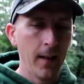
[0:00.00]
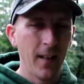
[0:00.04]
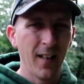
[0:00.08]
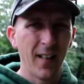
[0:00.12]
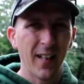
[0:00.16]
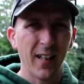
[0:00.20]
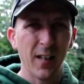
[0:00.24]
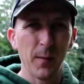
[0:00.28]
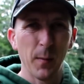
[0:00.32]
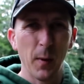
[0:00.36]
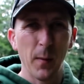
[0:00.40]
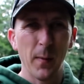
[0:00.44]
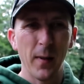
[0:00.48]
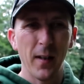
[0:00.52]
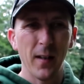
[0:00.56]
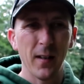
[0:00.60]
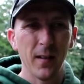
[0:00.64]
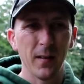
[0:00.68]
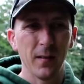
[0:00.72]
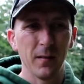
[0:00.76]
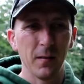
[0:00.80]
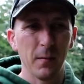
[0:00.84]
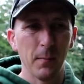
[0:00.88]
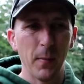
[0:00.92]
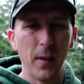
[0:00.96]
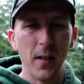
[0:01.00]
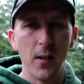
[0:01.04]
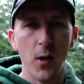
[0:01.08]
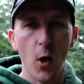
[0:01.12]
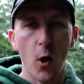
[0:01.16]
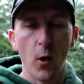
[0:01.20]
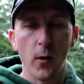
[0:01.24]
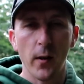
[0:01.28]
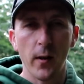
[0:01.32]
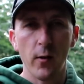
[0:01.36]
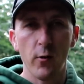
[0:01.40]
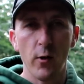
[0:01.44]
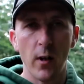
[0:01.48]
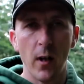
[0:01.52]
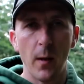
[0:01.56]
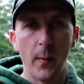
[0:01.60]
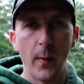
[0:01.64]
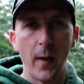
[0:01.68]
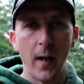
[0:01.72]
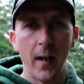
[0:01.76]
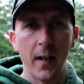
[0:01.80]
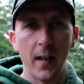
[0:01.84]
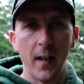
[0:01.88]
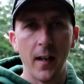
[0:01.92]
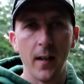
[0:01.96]
It can be a bit daunting trying to
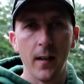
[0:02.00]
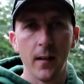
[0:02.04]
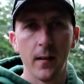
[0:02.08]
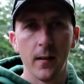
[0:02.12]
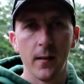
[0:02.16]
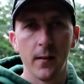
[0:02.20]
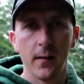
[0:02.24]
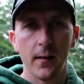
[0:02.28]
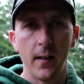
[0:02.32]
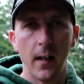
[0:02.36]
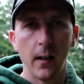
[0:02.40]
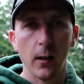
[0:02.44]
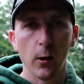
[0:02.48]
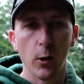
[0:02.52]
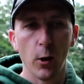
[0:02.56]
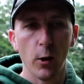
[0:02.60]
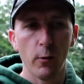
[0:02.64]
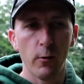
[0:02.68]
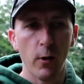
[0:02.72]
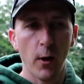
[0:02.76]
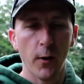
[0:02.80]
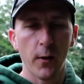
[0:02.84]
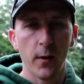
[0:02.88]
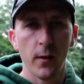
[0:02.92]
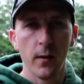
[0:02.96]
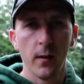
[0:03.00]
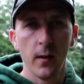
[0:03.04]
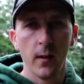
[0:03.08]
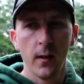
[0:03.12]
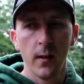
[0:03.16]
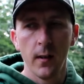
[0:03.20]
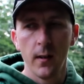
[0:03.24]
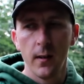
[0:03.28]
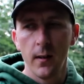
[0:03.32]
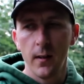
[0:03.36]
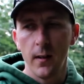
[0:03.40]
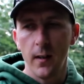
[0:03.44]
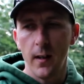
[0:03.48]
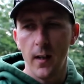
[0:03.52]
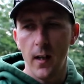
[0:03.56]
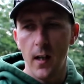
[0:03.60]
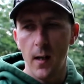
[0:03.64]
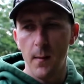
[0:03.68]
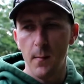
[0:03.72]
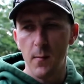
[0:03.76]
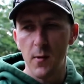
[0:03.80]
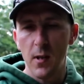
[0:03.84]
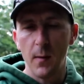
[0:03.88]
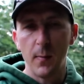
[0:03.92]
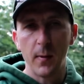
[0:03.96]
buy that lure rod.
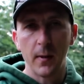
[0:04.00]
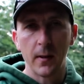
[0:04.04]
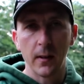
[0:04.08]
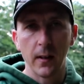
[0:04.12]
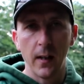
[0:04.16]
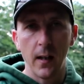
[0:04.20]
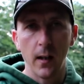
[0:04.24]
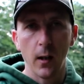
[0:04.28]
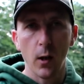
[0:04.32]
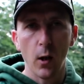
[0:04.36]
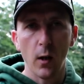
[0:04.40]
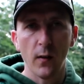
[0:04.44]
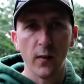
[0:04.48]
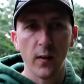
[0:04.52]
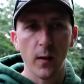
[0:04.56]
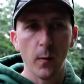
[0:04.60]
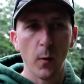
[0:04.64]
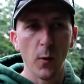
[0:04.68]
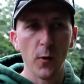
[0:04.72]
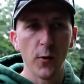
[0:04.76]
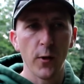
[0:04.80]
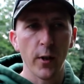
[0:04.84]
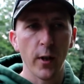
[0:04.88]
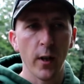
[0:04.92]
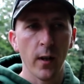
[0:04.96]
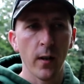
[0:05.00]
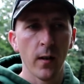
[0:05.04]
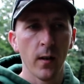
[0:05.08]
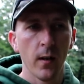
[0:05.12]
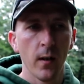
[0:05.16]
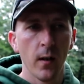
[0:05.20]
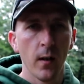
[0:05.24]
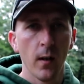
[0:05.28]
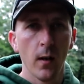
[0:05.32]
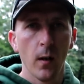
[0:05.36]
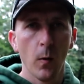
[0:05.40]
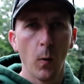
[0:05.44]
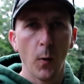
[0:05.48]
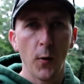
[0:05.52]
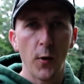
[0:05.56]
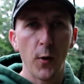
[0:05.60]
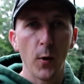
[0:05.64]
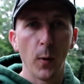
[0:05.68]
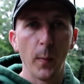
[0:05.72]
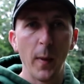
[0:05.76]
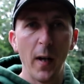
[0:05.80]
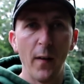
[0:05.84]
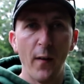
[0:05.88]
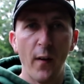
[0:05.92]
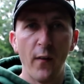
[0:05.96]
Typically, a lot of you want to do
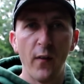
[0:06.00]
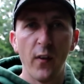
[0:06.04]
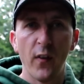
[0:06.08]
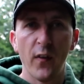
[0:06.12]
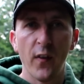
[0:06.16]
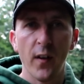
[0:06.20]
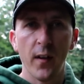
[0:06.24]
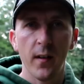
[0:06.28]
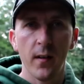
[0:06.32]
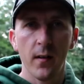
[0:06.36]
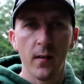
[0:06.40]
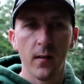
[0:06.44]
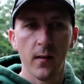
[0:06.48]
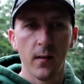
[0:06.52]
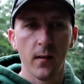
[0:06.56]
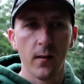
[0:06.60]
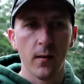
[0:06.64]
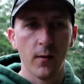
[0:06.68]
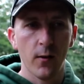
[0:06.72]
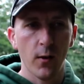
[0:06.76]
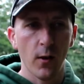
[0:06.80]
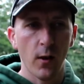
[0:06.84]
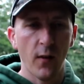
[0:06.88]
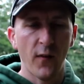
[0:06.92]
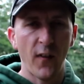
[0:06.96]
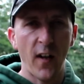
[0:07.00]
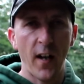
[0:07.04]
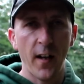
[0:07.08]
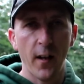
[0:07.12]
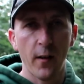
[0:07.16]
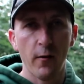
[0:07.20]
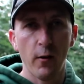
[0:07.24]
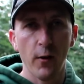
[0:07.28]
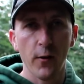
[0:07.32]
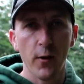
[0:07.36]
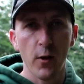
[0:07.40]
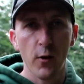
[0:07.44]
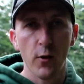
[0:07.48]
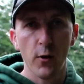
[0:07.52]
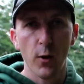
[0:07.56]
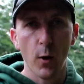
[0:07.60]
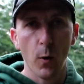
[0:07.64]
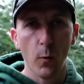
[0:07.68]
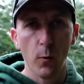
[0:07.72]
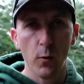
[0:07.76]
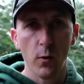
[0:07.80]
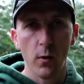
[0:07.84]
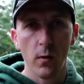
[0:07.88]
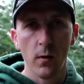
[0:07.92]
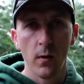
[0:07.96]
a bit of everything, so finding a rod that
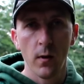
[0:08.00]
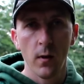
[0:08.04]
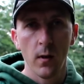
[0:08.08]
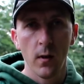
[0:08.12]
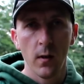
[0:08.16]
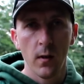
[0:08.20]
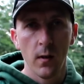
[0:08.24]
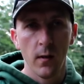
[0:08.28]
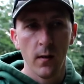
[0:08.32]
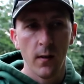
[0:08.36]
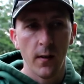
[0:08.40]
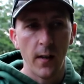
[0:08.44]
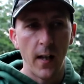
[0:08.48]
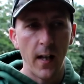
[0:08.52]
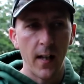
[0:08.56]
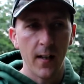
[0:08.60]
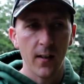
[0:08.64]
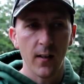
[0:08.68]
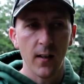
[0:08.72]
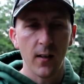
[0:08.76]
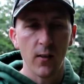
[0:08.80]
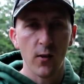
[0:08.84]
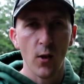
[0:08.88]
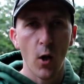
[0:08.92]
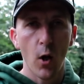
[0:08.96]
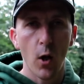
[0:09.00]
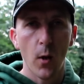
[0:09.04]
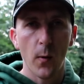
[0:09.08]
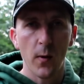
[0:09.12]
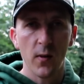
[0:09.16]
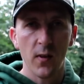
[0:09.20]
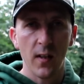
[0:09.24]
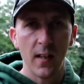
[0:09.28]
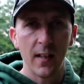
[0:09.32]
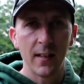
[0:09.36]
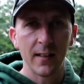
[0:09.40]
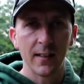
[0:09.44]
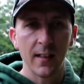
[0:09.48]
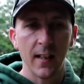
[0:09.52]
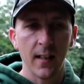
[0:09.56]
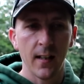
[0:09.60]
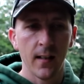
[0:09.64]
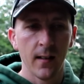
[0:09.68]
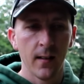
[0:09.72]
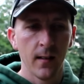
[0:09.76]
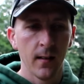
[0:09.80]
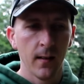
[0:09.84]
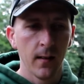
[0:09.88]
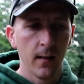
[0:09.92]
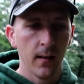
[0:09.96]
suits that is not always easy.
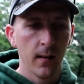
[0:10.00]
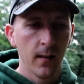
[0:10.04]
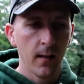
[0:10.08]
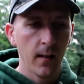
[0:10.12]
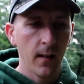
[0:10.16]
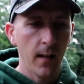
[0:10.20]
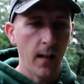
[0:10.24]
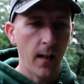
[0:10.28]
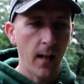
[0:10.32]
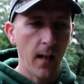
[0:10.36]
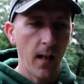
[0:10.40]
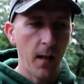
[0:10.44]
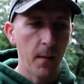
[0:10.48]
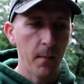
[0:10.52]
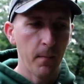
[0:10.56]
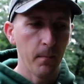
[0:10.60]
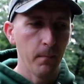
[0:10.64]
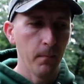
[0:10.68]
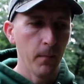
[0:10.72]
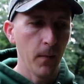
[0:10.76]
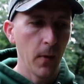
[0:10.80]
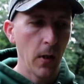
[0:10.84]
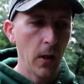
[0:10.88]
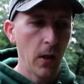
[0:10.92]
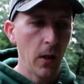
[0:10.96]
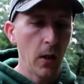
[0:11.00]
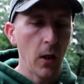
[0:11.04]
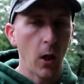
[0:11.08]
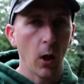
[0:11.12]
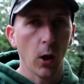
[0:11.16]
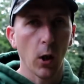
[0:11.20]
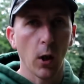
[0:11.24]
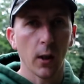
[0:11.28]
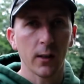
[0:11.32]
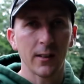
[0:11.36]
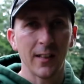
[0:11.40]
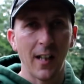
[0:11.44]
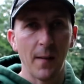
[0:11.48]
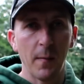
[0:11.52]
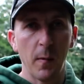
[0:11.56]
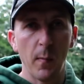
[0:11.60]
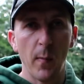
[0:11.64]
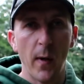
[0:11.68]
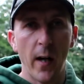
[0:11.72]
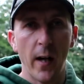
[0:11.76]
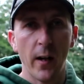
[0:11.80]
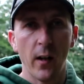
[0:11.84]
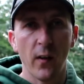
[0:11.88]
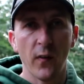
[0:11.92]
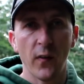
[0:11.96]
A lot of time you're
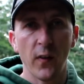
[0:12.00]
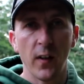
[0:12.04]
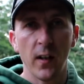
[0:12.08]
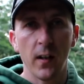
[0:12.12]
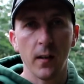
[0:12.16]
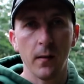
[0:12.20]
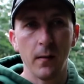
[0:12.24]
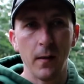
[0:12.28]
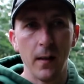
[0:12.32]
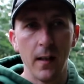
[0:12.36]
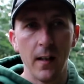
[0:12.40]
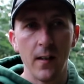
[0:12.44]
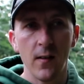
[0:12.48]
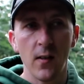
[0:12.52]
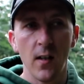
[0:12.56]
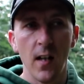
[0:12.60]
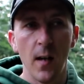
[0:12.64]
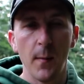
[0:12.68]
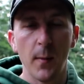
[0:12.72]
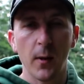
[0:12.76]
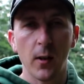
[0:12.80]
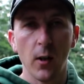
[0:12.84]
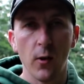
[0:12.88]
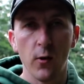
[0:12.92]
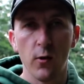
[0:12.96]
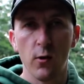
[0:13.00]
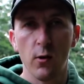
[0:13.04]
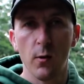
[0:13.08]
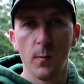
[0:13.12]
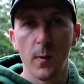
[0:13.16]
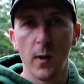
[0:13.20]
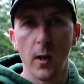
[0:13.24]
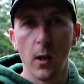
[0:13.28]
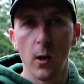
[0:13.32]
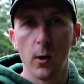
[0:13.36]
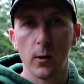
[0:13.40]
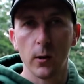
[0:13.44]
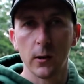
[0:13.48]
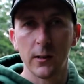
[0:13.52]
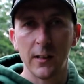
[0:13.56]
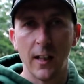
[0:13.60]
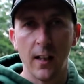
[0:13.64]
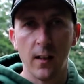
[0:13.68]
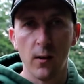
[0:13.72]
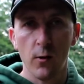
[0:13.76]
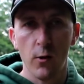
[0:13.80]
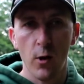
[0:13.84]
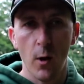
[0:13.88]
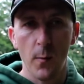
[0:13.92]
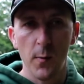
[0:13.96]
buying off the internet because some of your local
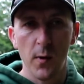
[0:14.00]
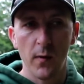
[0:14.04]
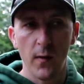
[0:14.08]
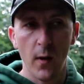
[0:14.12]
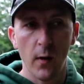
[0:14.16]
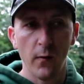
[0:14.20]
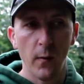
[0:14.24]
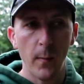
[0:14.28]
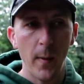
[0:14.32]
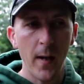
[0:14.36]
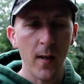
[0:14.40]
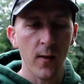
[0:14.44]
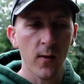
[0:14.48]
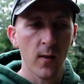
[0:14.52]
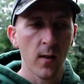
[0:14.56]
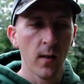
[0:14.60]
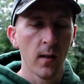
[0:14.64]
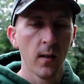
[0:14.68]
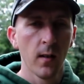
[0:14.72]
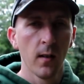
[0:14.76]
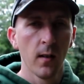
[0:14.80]
tackle shops are not the best.